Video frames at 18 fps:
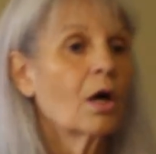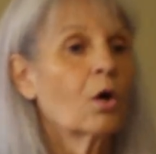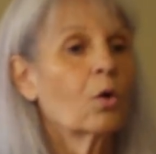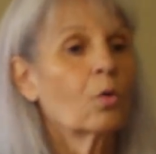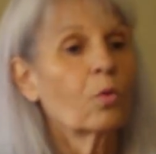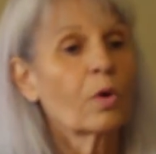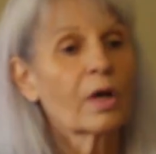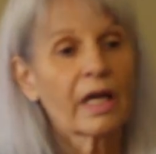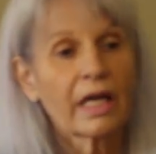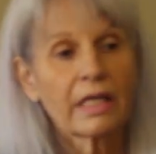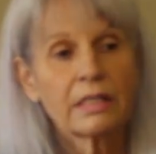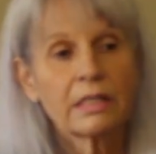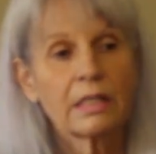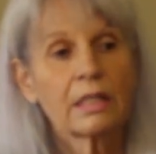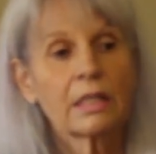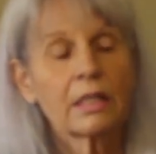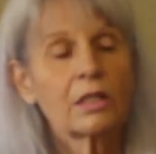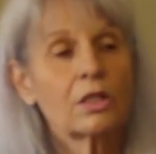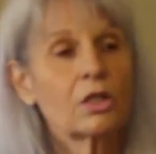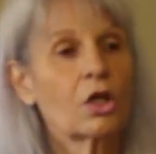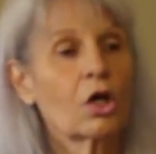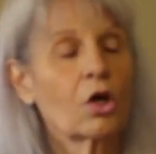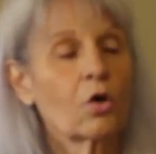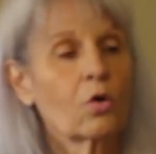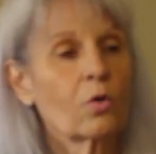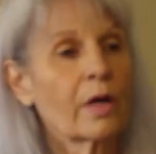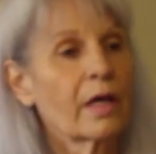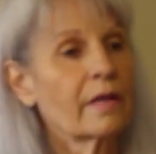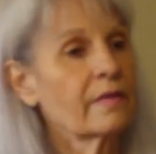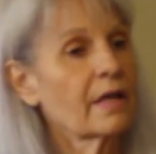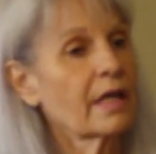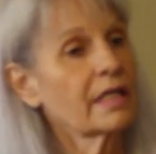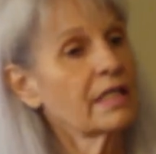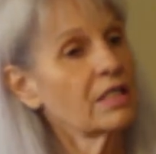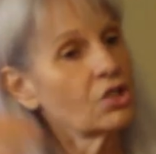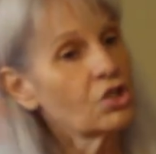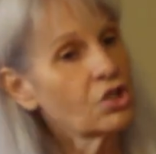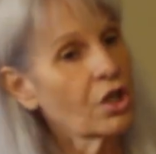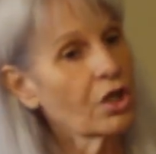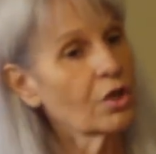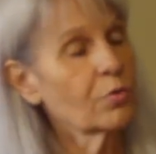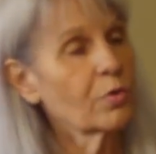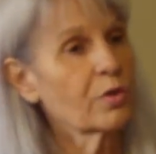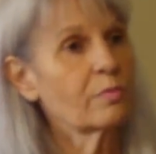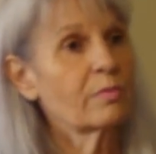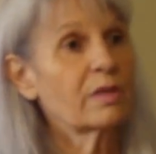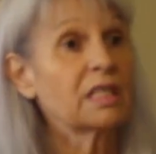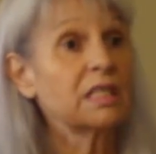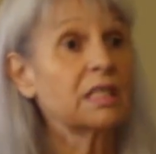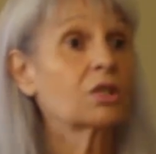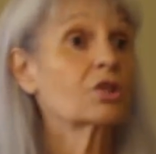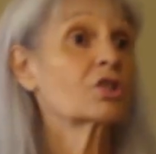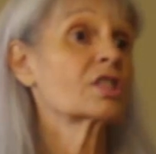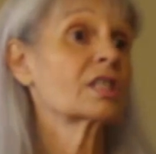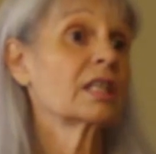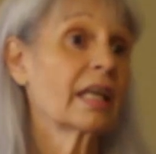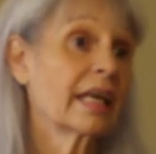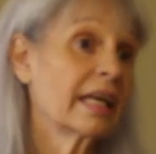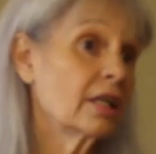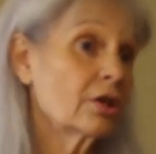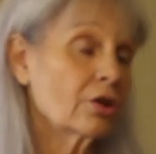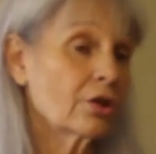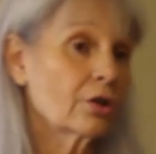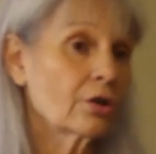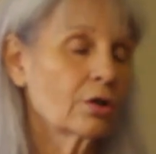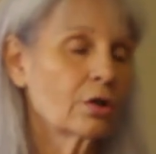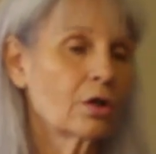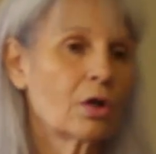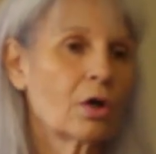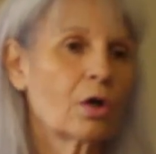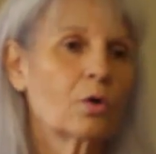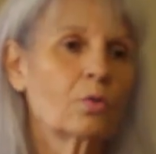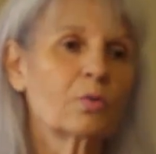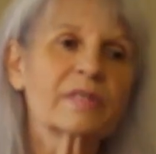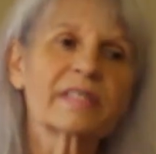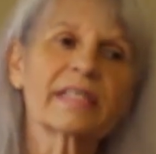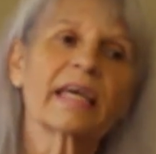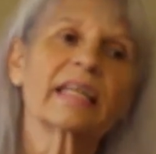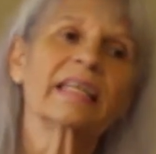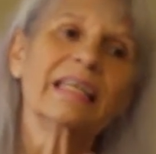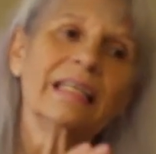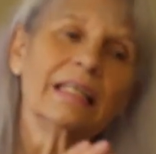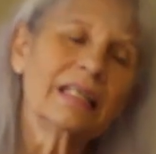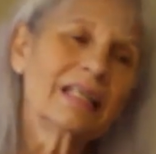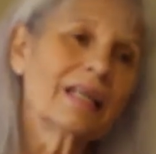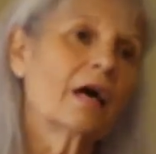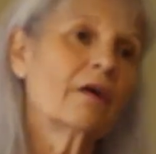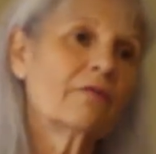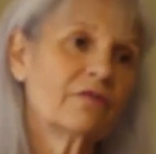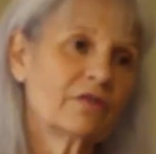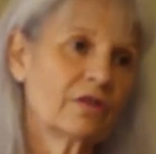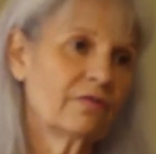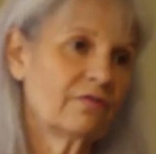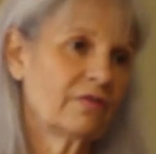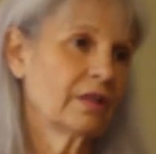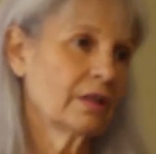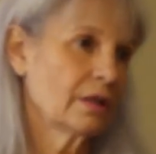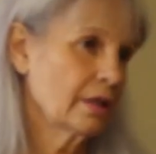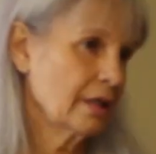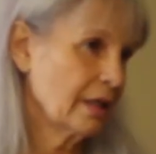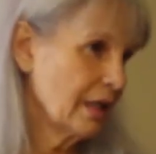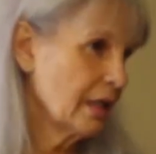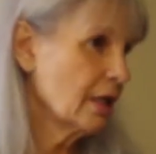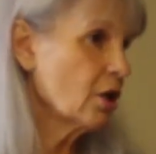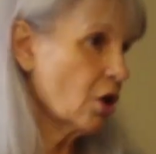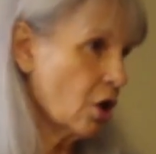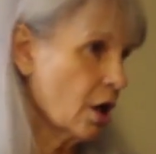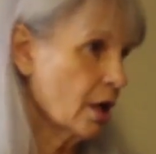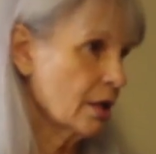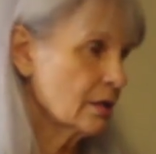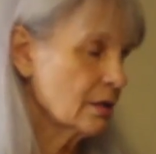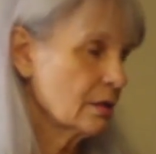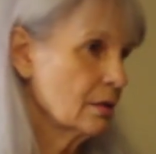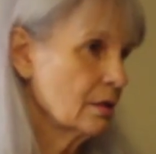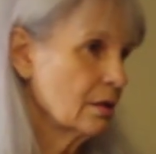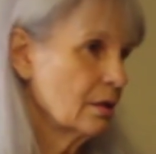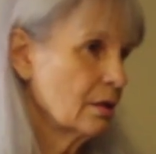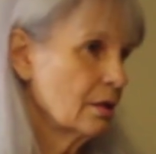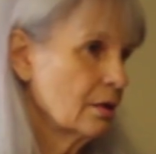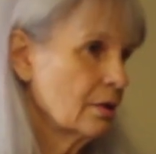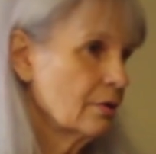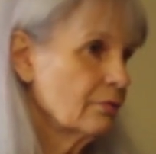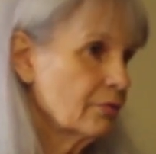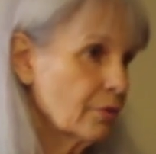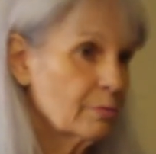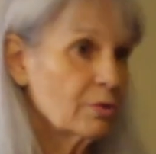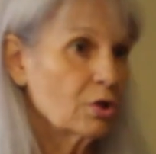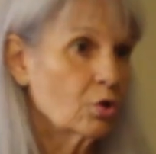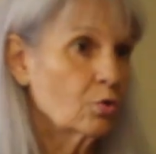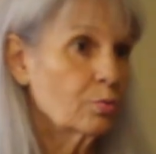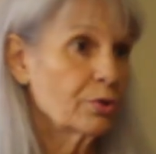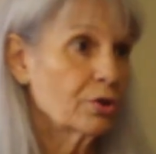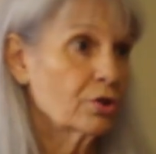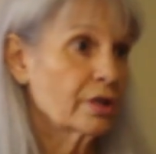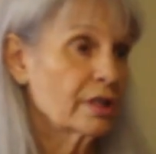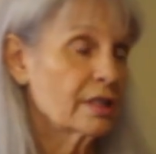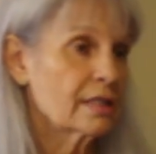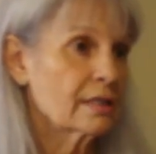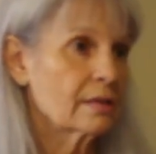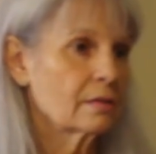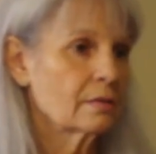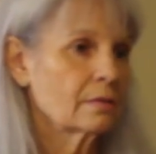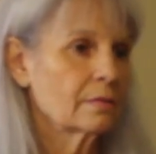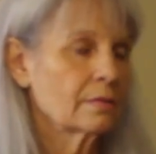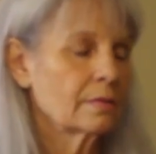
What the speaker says: What I didn't know, and that he shared with me years later, was that he loved the feeling he got from the opioids.